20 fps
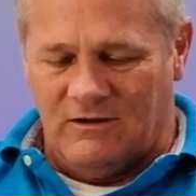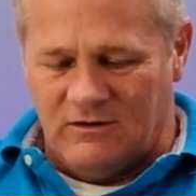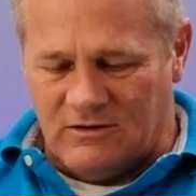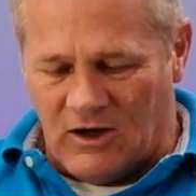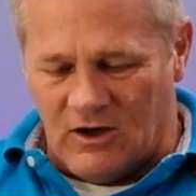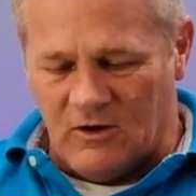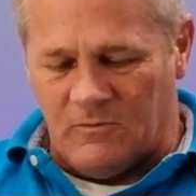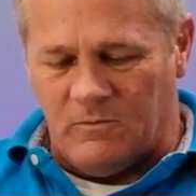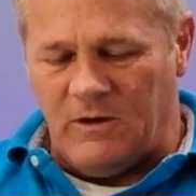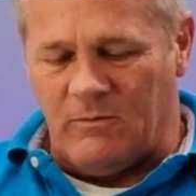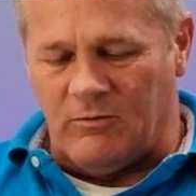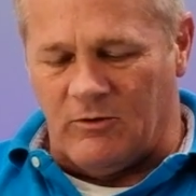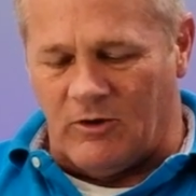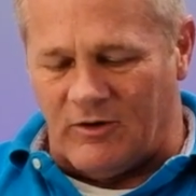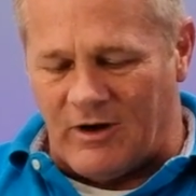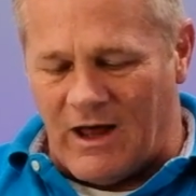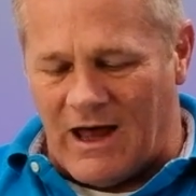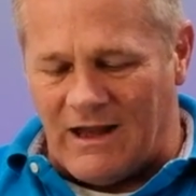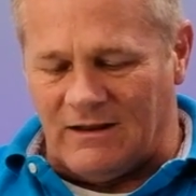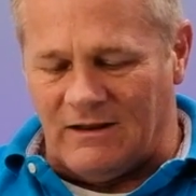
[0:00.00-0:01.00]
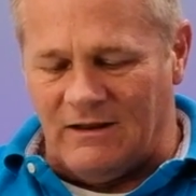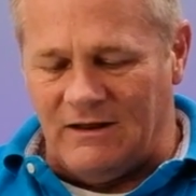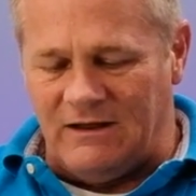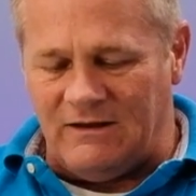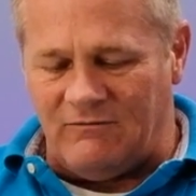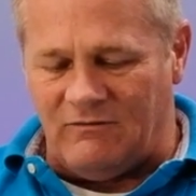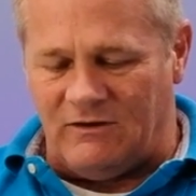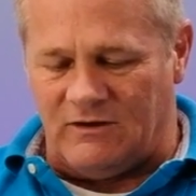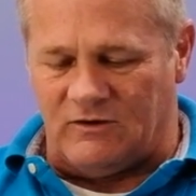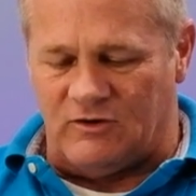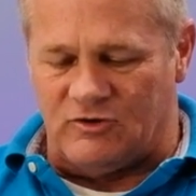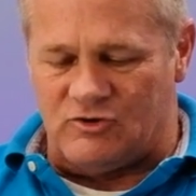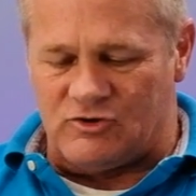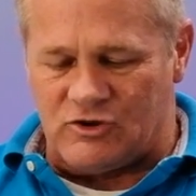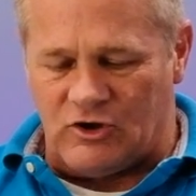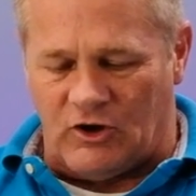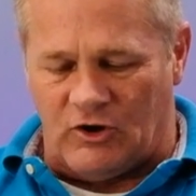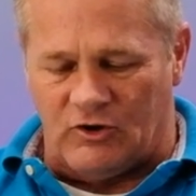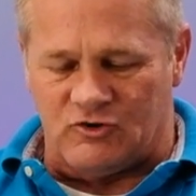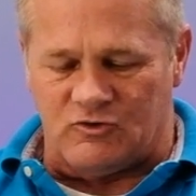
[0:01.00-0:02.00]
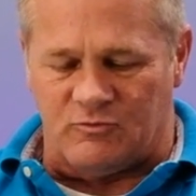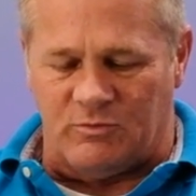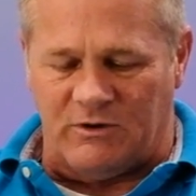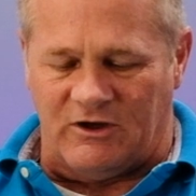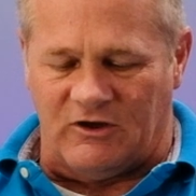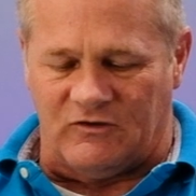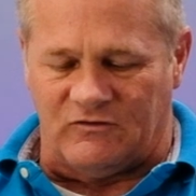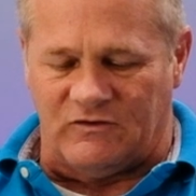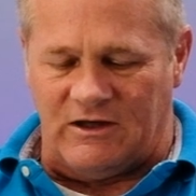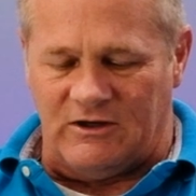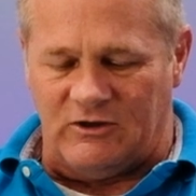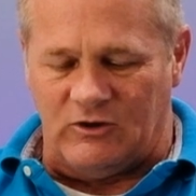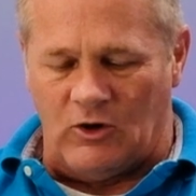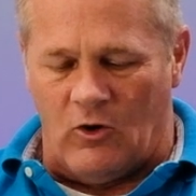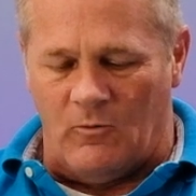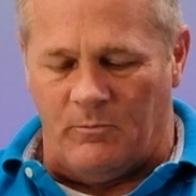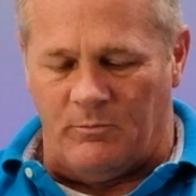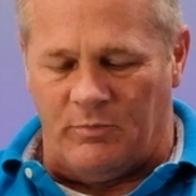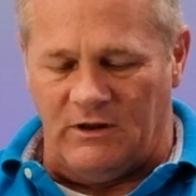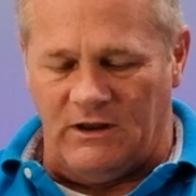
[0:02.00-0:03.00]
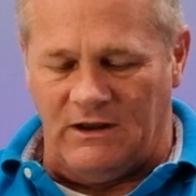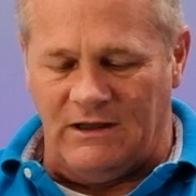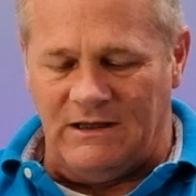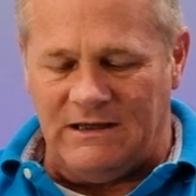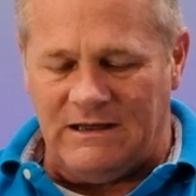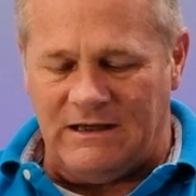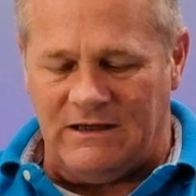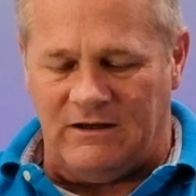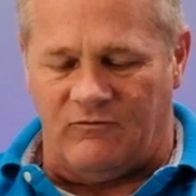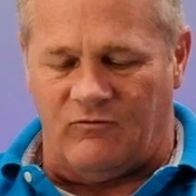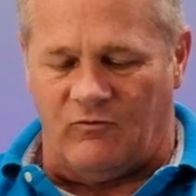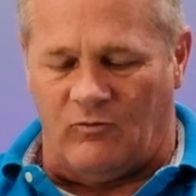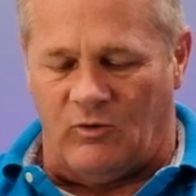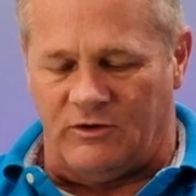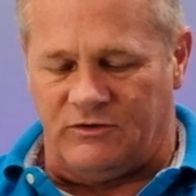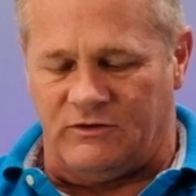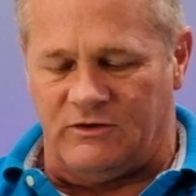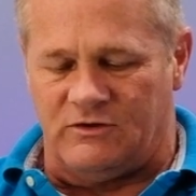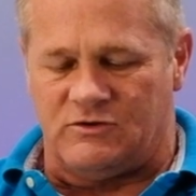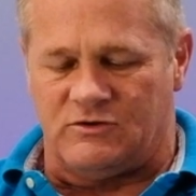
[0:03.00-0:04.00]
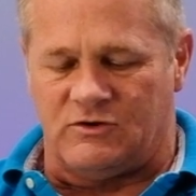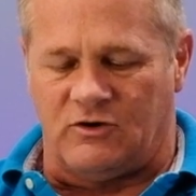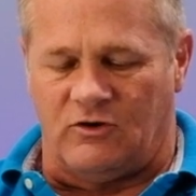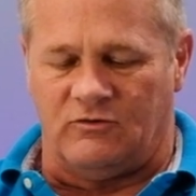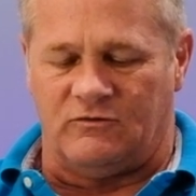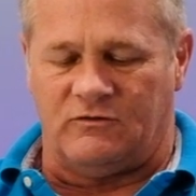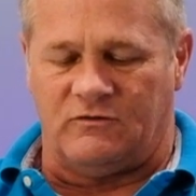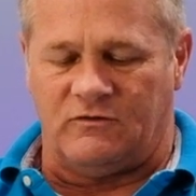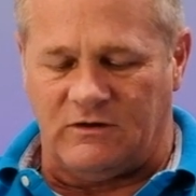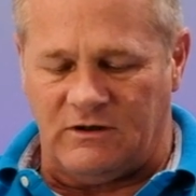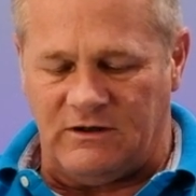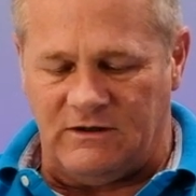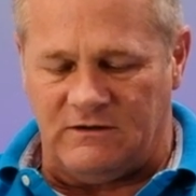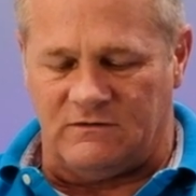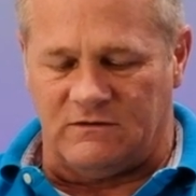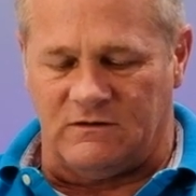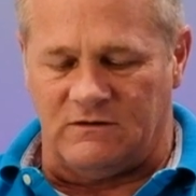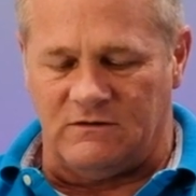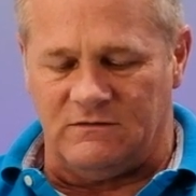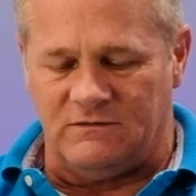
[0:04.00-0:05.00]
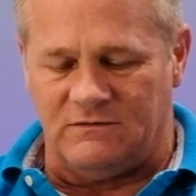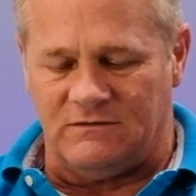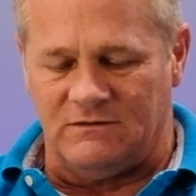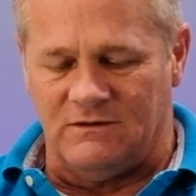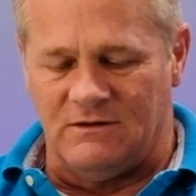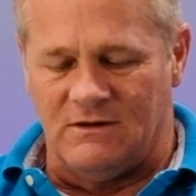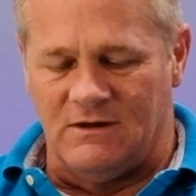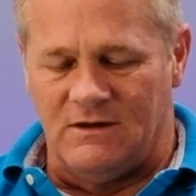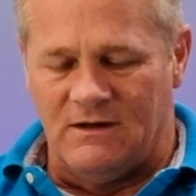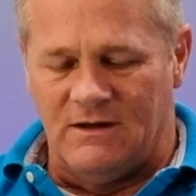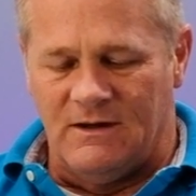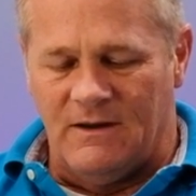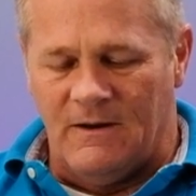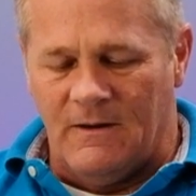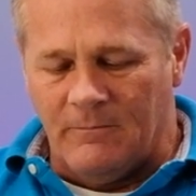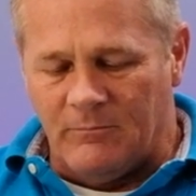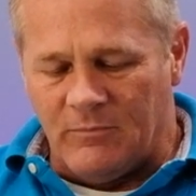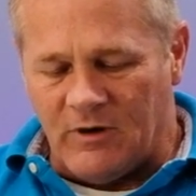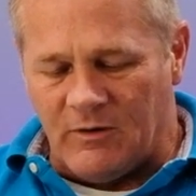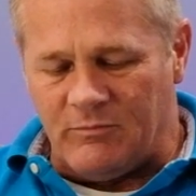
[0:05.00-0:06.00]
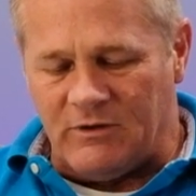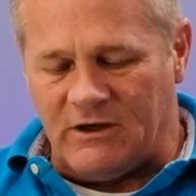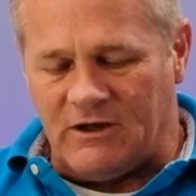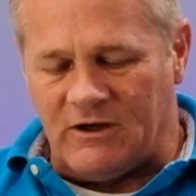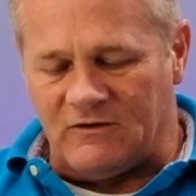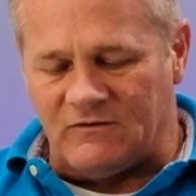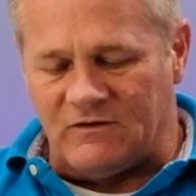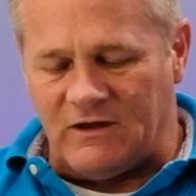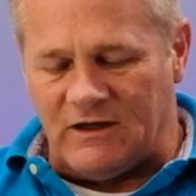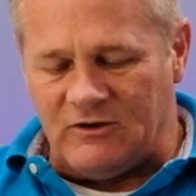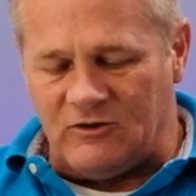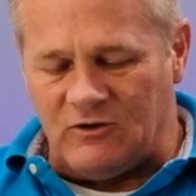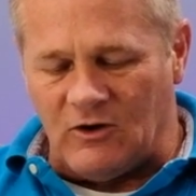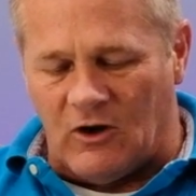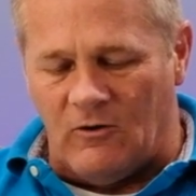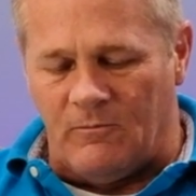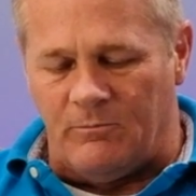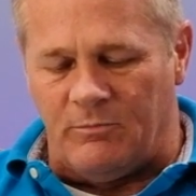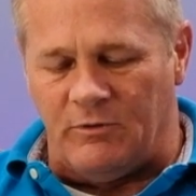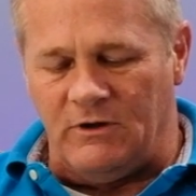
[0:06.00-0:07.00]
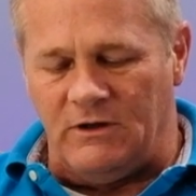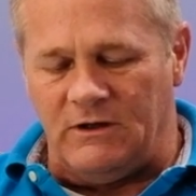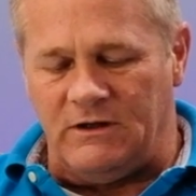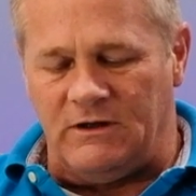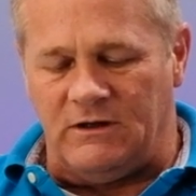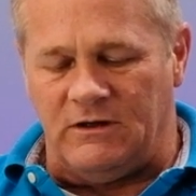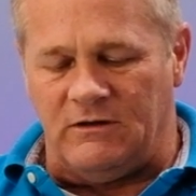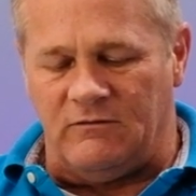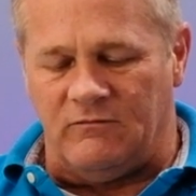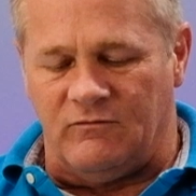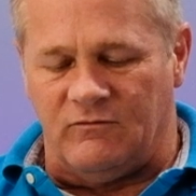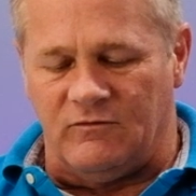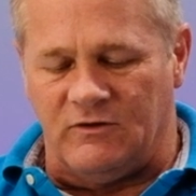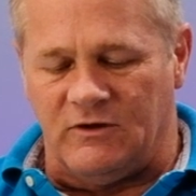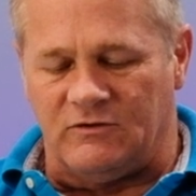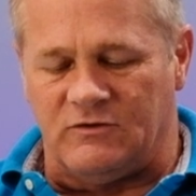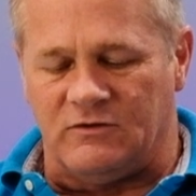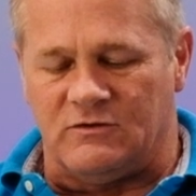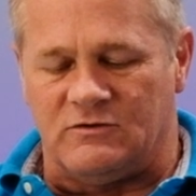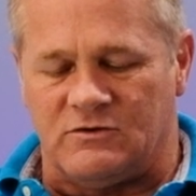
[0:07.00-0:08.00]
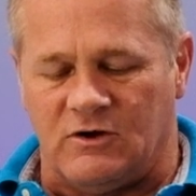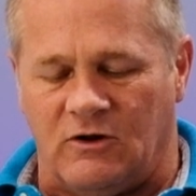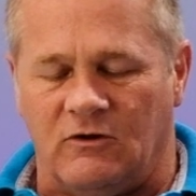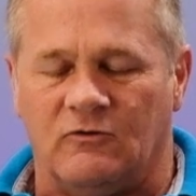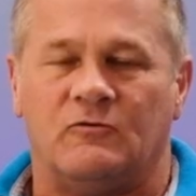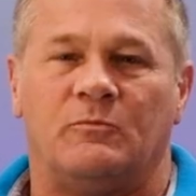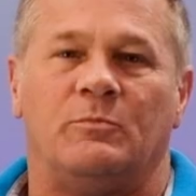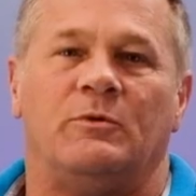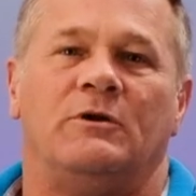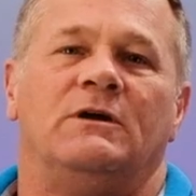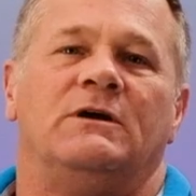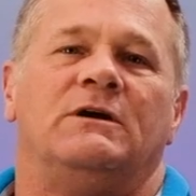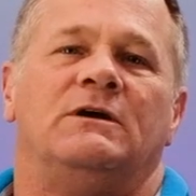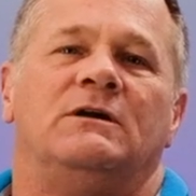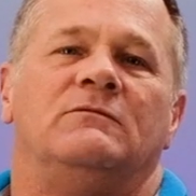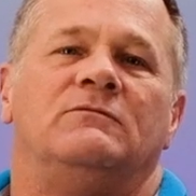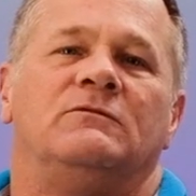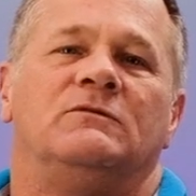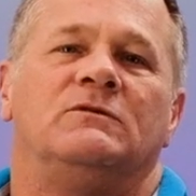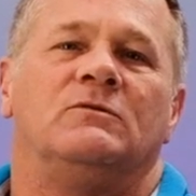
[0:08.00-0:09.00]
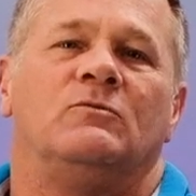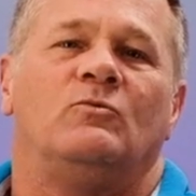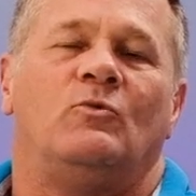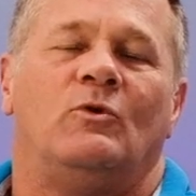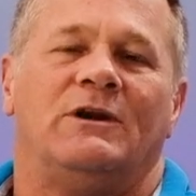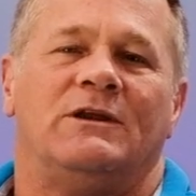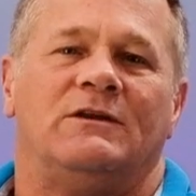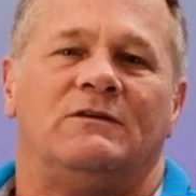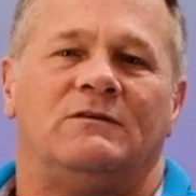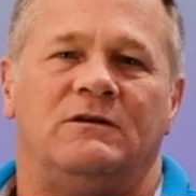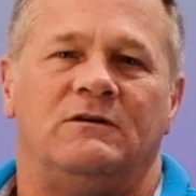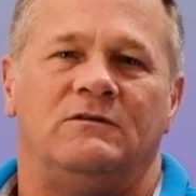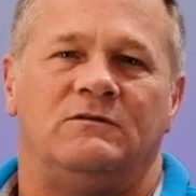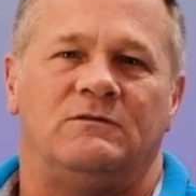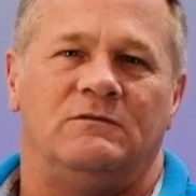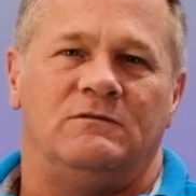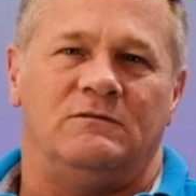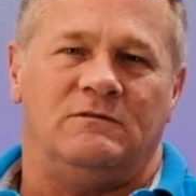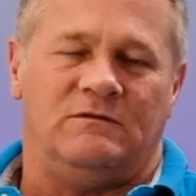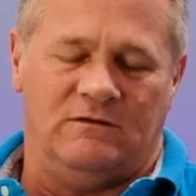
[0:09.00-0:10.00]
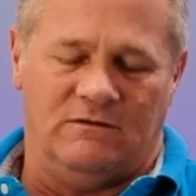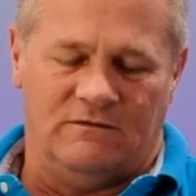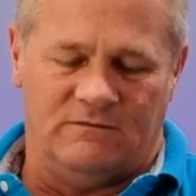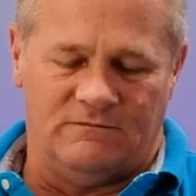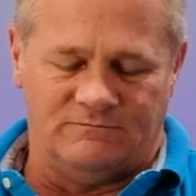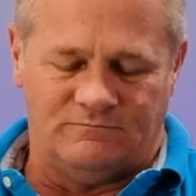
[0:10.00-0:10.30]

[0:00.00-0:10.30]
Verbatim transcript: Young people are not leaving the church because they don't believe what the church teaches, but because they don't believe that the church believes what it teaches.